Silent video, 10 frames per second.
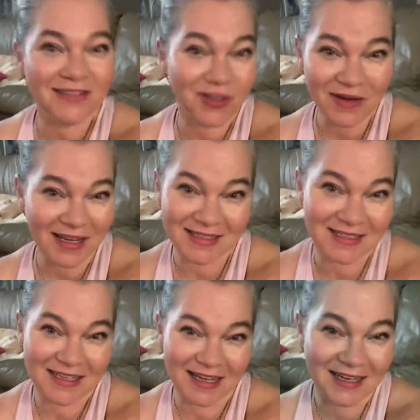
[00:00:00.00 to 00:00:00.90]
don't
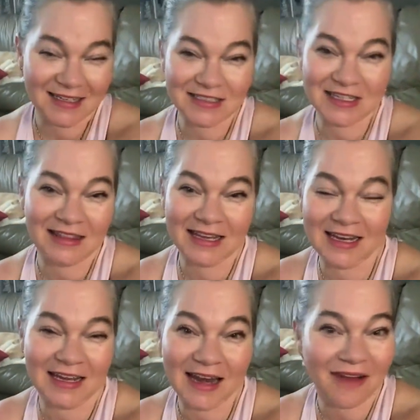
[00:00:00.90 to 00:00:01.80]
hesitate to
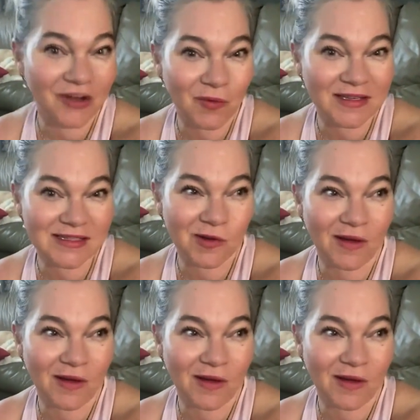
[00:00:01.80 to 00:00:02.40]
lean in every once